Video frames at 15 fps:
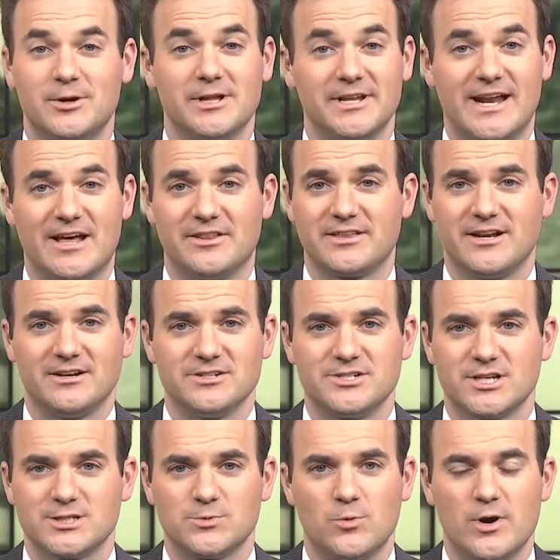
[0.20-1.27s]
Well, and healthcare
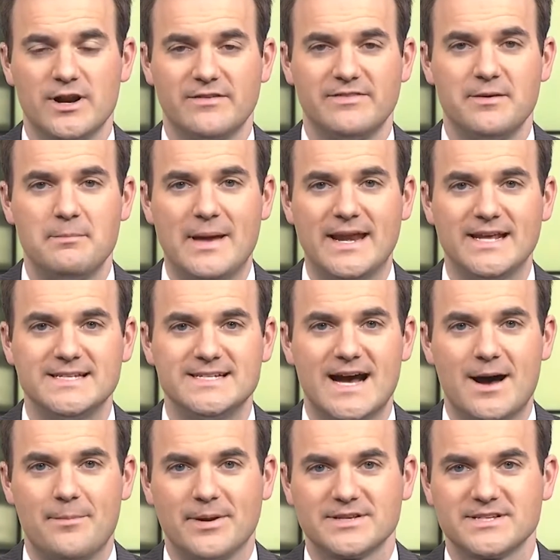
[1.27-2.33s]
is just one of the many
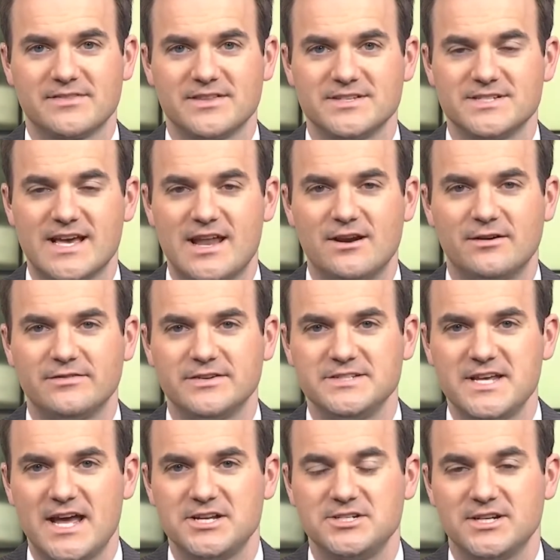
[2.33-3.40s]
topics at the center of
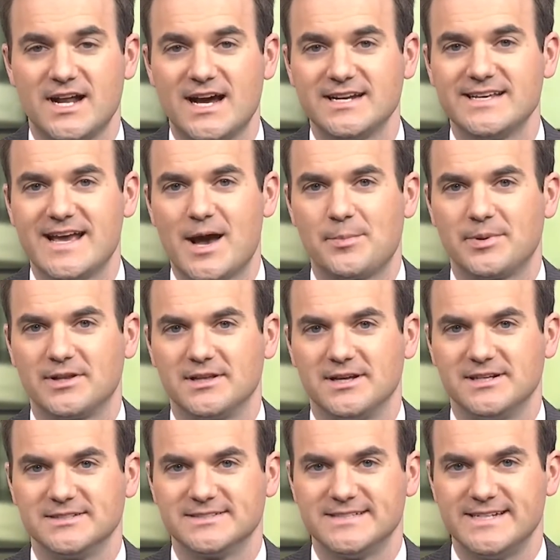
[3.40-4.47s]
attention on Capitol
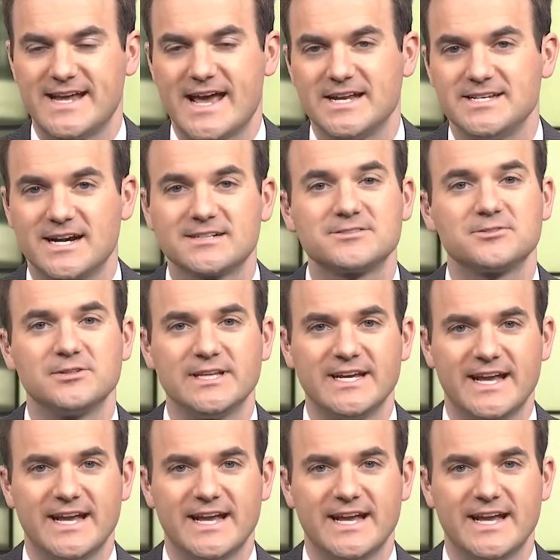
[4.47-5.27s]
Hill today. Dr. Mm-hmm.